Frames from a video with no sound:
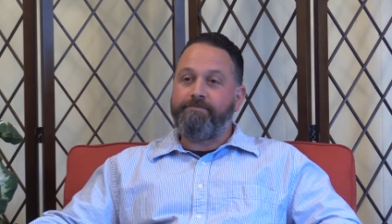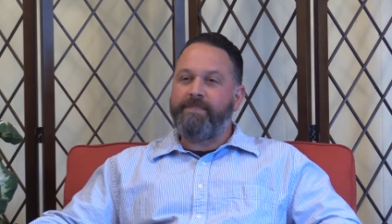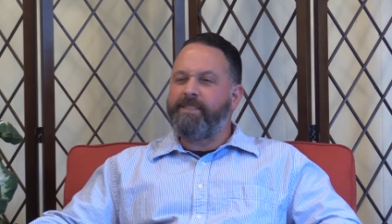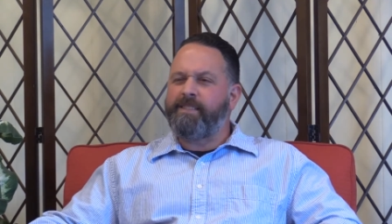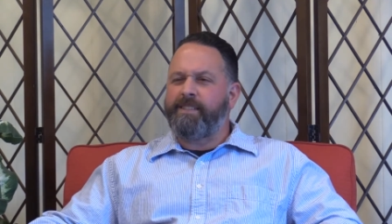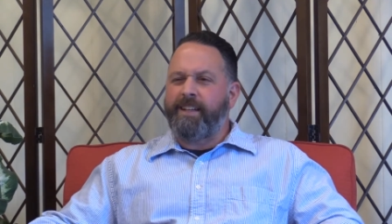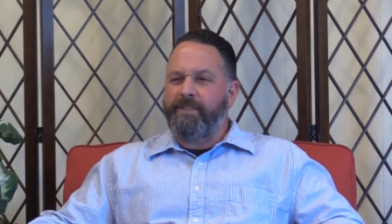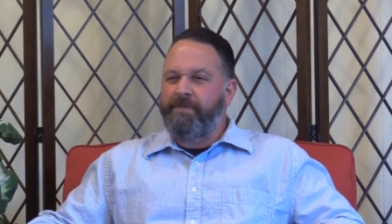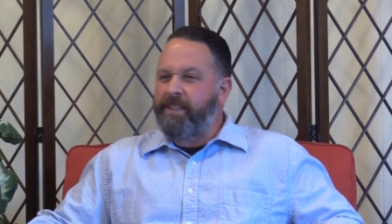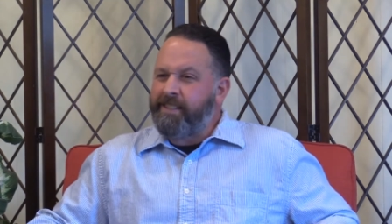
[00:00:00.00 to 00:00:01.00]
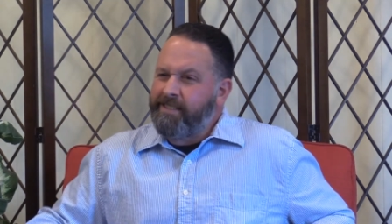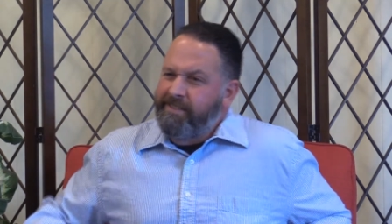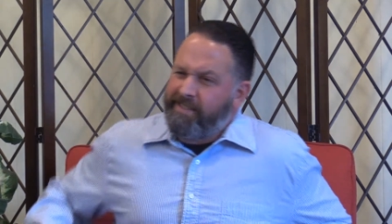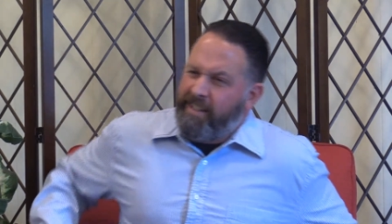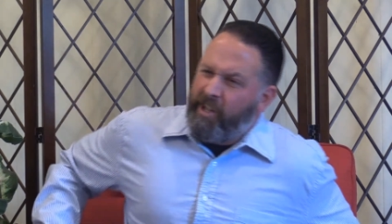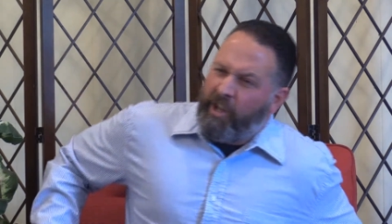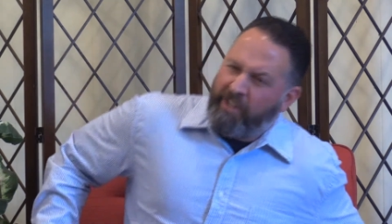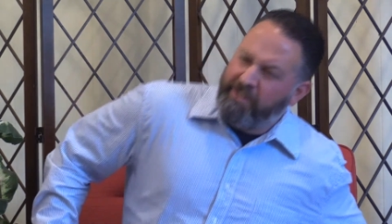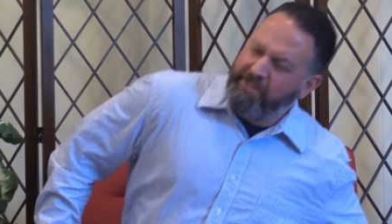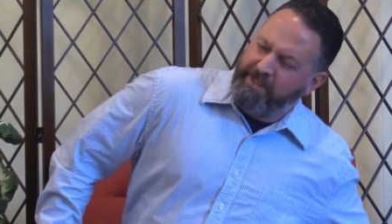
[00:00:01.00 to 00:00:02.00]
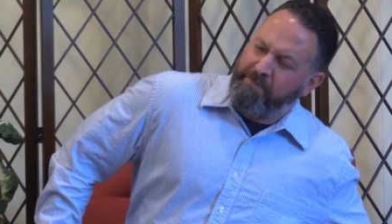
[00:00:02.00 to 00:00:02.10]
It's still kind of funny to say author, to